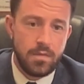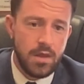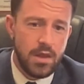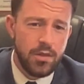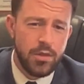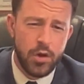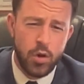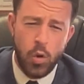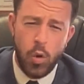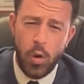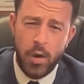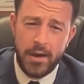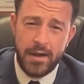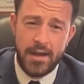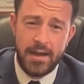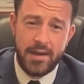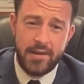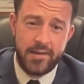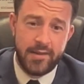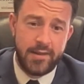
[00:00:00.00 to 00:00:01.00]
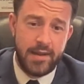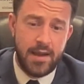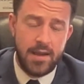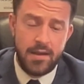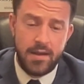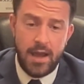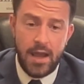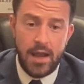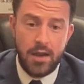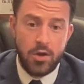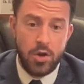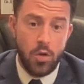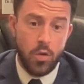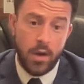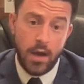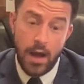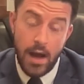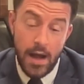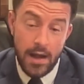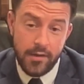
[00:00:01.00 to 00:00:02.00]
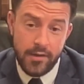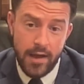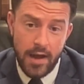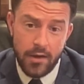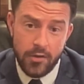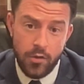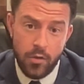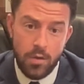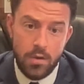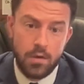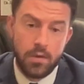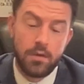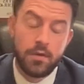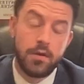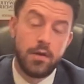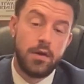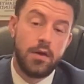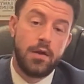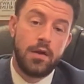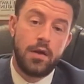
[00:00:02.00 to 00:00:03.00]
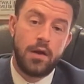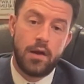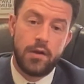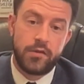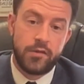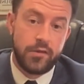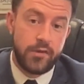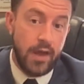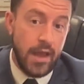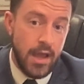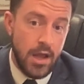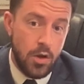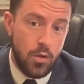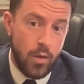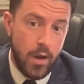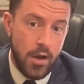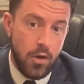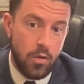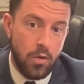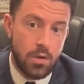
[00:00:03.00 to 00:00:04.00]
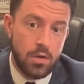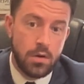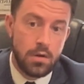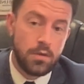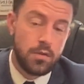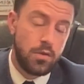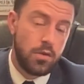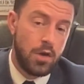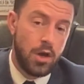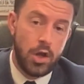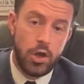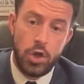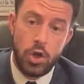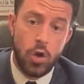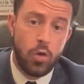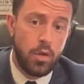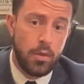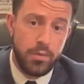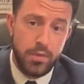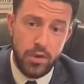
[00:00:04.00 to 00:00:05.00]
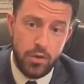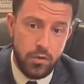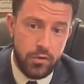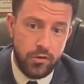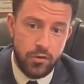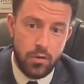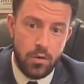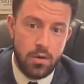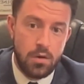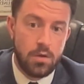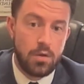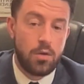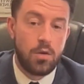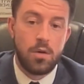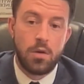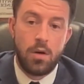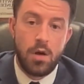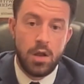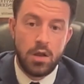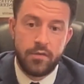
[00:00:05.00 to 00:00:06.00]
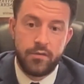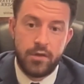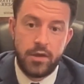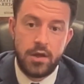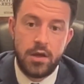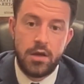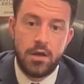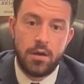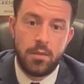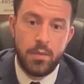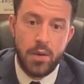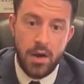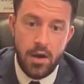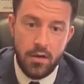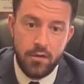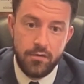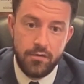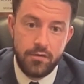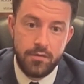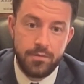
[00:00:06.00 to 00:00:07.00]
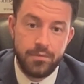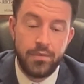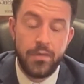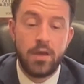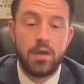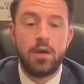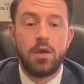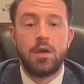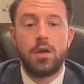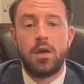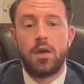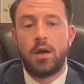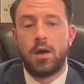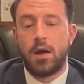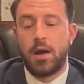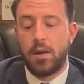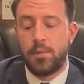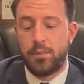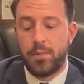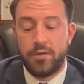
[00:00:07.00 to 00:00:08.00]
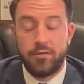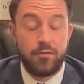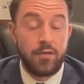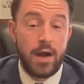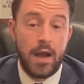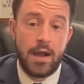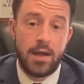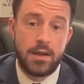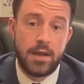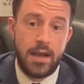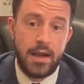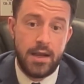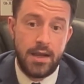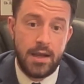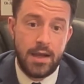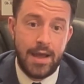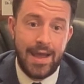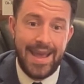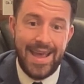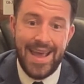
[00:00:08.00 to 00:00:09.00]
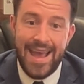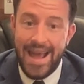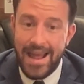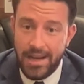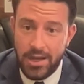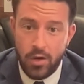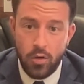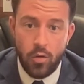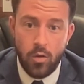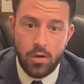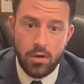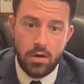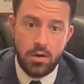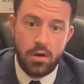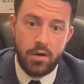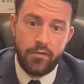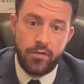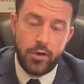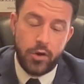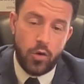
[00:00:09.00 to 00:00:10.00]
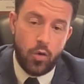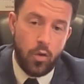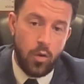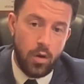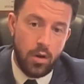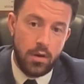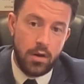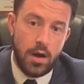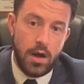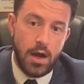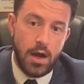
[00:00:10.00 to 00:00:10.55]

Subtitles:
The court can extend a no contact order, a stay away order, a no abuse order, or all of the above. But violating any order of the court